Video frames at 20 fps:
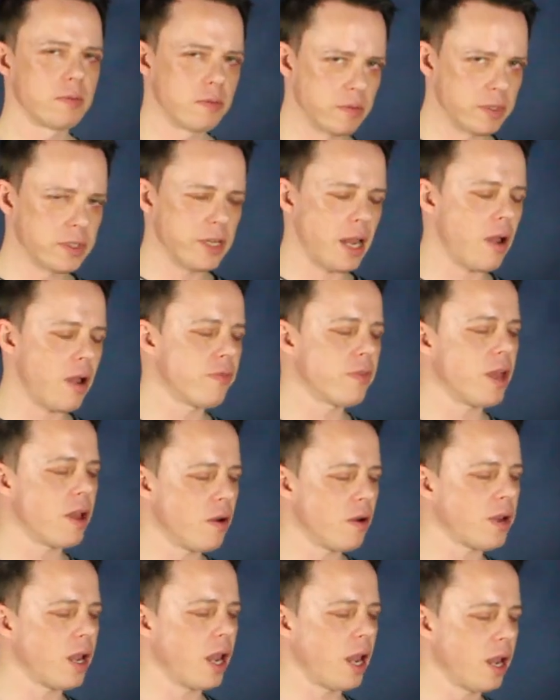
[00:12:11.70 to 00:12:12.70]
sound there.
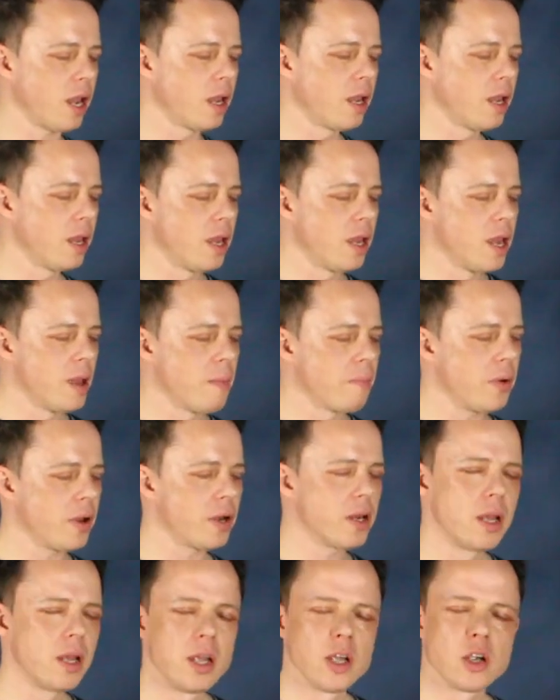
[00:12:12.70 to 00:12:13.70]
Okay,
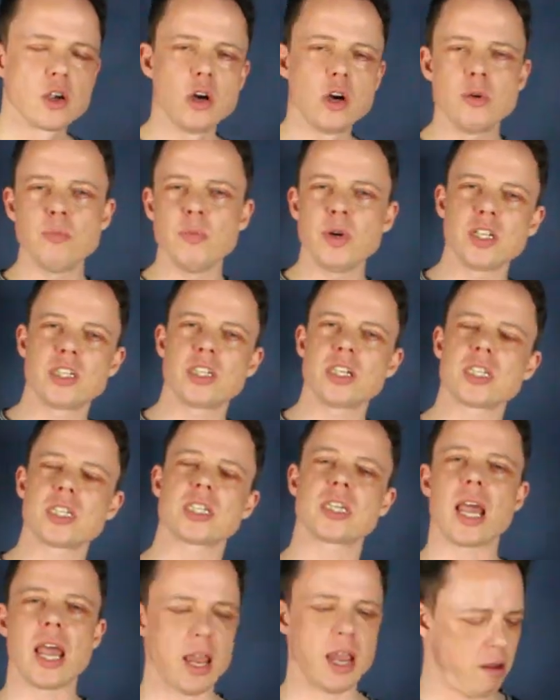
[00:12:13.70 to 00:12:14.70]
but couldn't we just
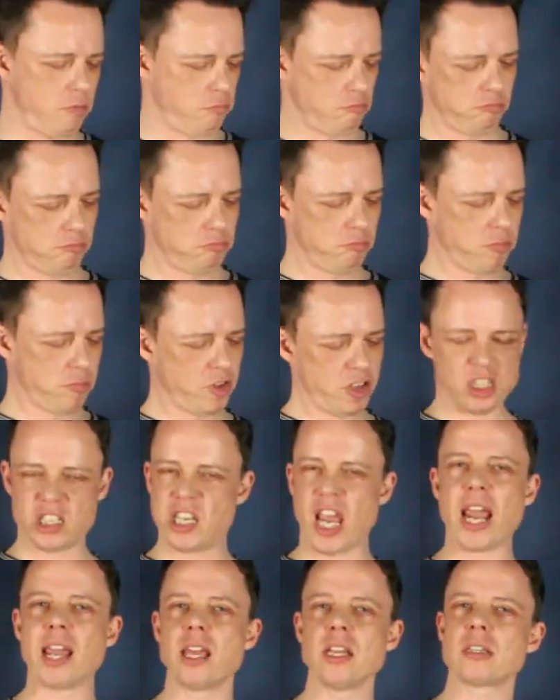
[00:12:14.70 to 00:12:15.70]
say the
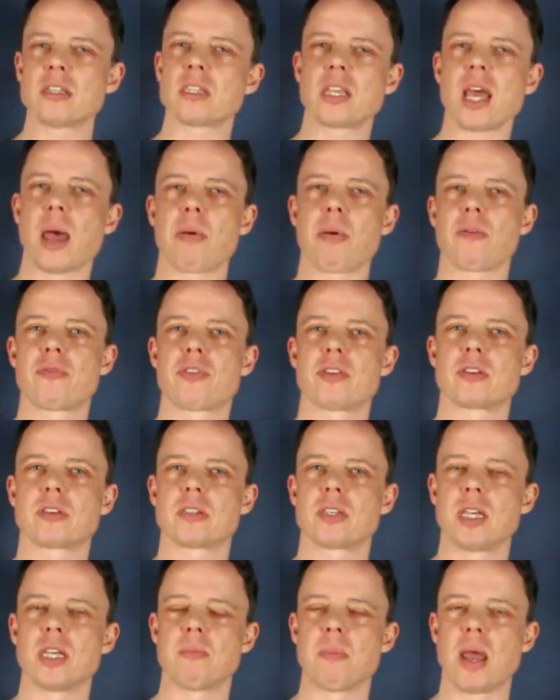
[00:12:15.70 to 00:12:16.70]
second step of the
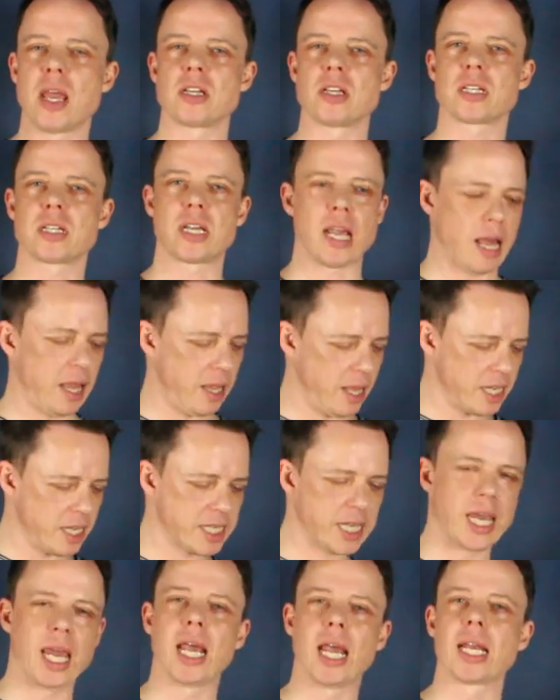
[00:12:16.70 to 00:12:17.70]
C major scale is
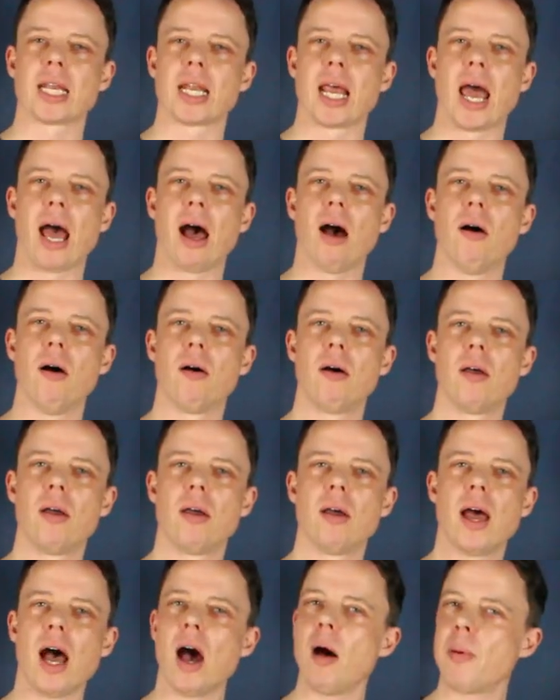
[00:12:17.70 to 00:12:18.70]
king now?
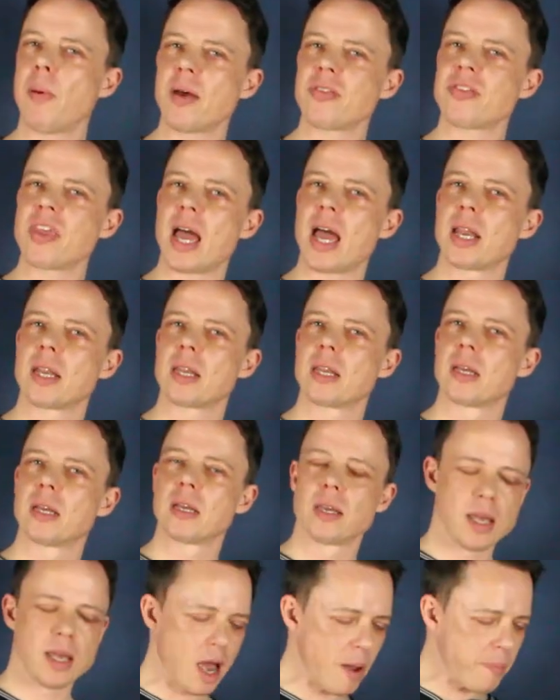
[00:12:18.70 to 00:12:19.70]
How about that?
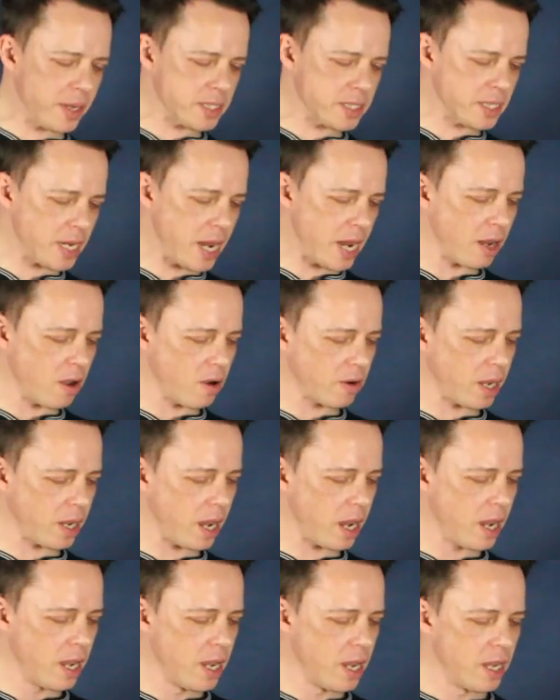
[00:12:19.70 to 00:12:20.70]
How about saying,
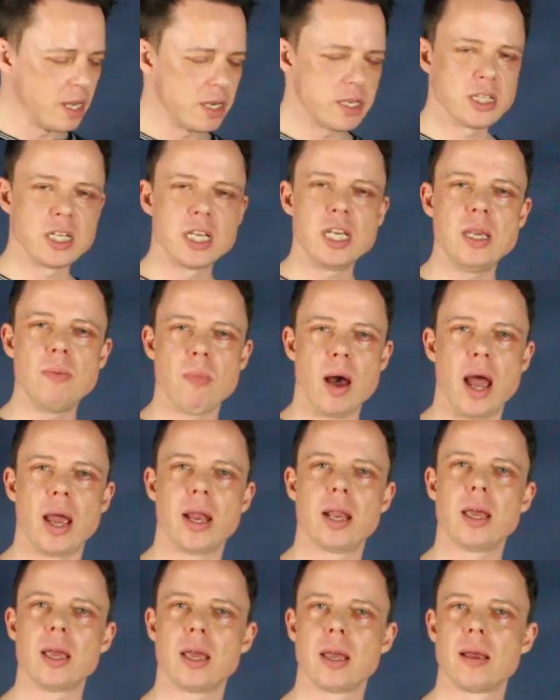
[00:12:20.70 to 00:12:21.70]
okay, D
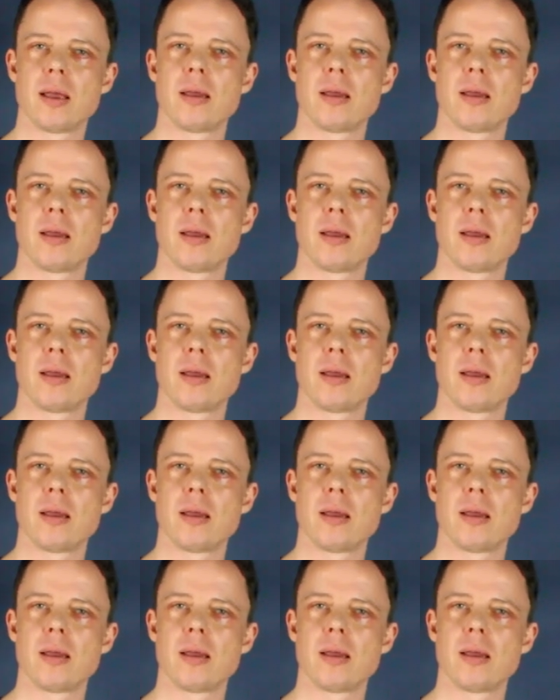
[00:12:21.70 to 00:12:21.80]
minor